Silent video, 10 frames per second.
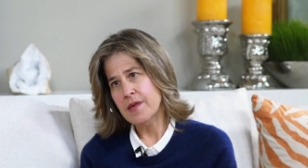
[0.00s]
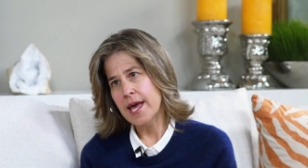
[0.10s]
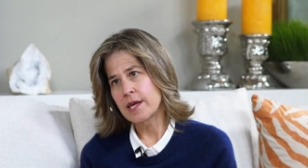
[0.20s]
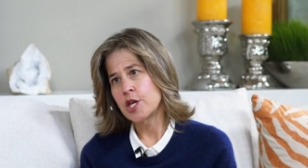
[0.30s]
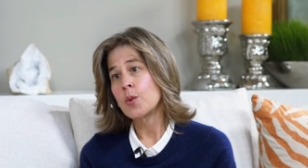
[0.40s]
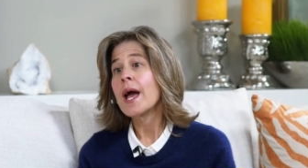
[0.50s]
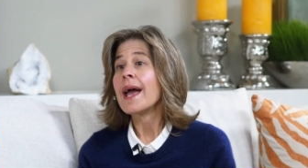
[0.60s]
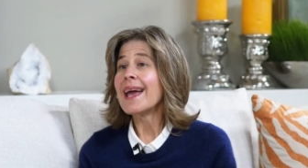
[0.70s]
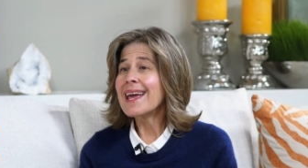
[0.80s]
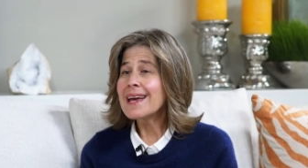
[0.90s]
thank you,
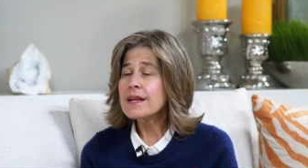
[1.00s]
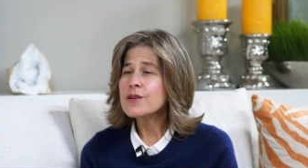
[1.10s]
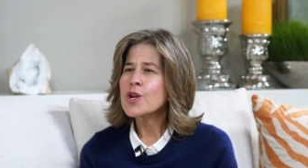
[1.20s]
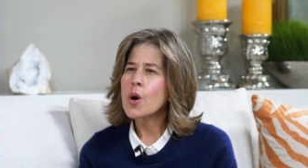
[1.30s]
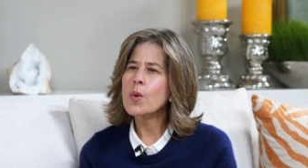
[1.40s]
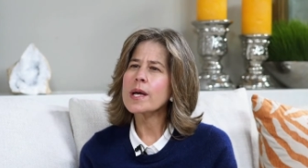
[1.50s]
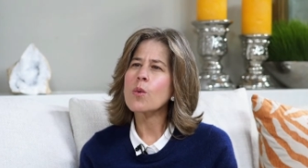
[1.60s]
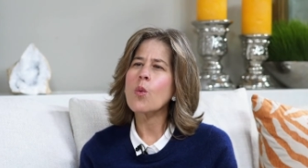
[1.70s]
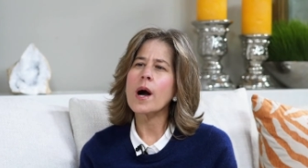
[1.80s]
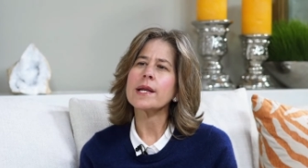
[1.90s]
and
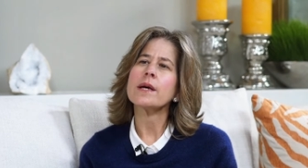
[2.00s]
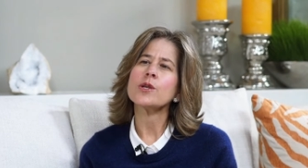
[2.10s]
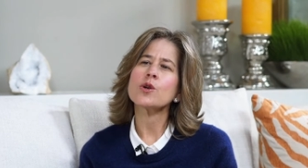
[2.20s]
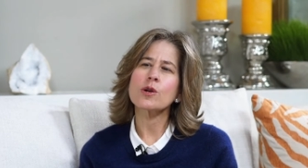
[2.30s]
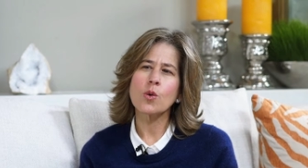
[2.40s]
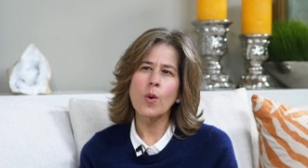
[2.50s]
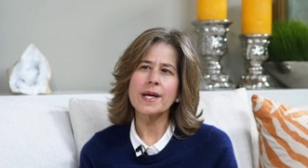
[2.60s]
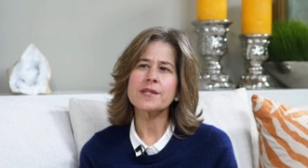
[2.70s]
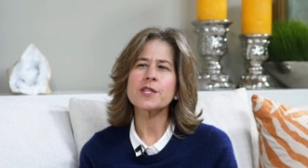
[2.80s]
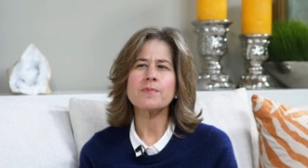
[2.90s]
knowing what you're
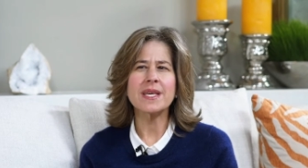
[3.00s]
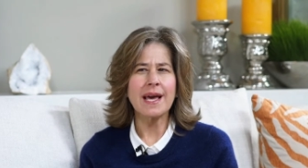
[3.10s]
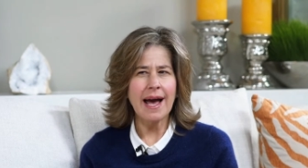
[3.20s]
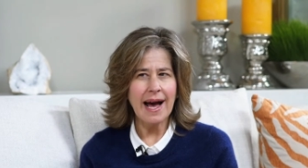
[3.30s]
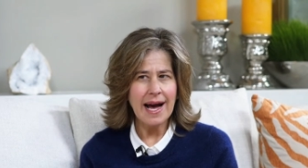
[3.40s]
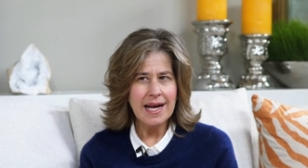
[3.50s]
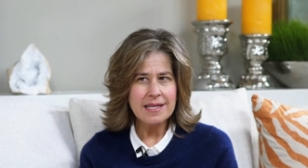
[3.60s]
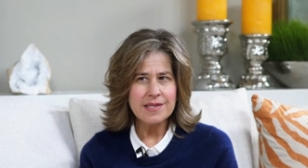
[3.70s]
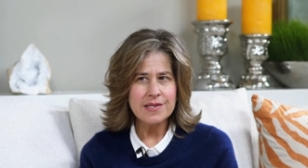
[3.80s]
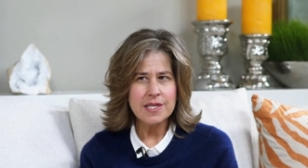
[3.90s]
going to be
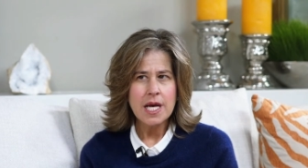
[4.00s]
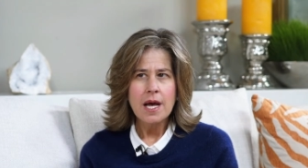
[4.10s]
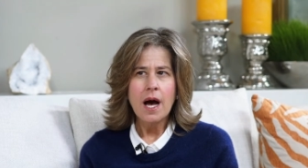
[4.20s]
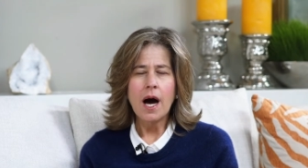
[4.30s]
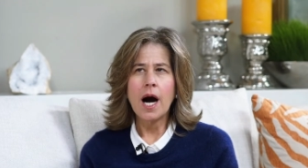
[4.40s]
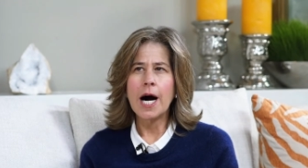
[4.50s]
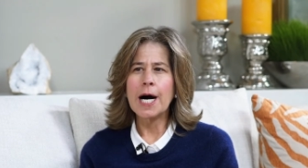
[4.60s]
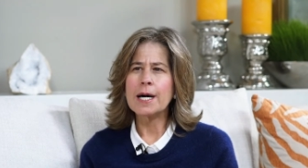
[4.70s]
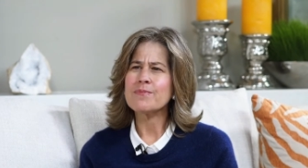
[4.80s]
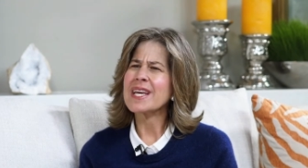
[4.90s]
asked
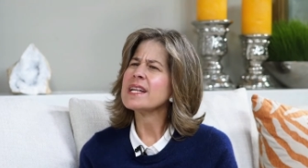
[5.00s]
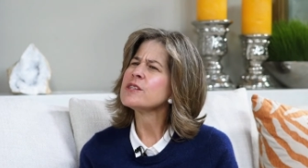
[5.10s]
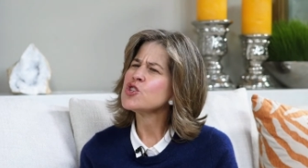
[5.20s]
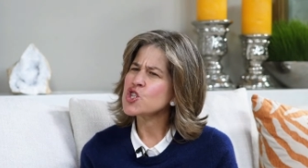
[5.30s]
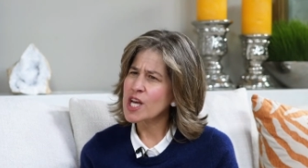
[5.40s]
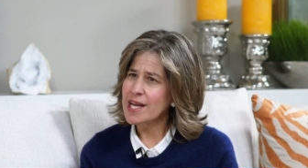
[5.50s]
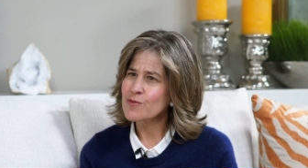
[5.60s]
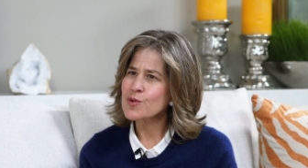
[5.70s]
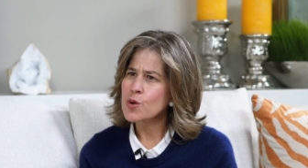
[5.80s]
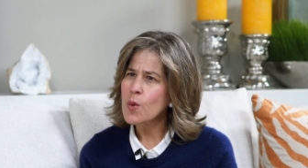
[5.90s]
um, in a
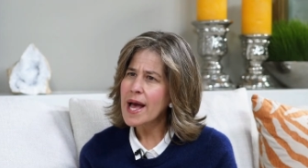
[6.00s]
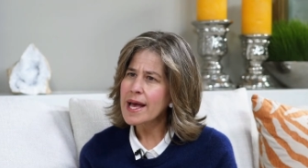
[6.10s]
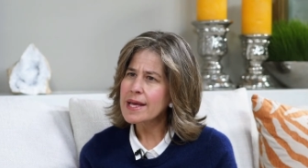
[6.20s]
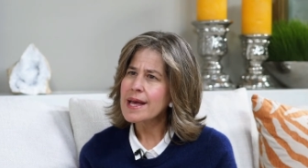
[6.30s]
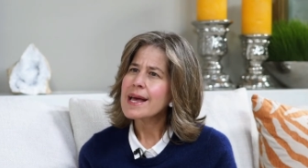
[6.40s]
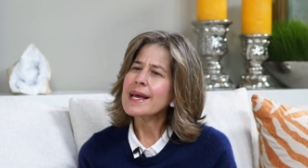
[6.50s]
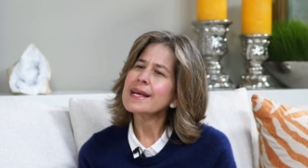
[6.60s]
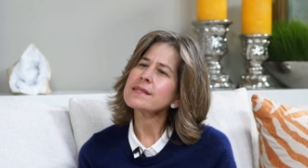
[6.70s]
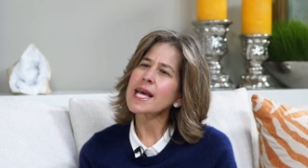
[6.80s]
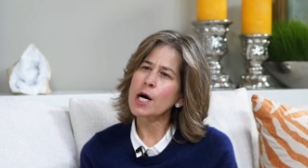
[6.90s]
general way
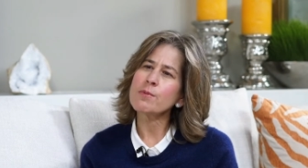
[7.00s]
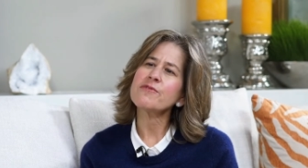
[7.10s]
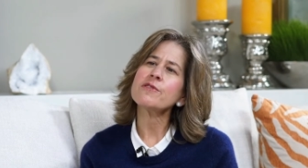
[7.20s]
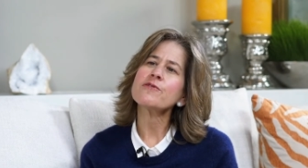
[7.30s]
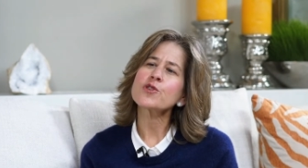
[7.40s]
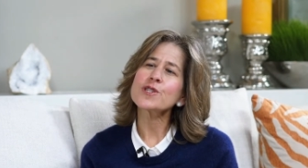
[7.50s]
is helpful for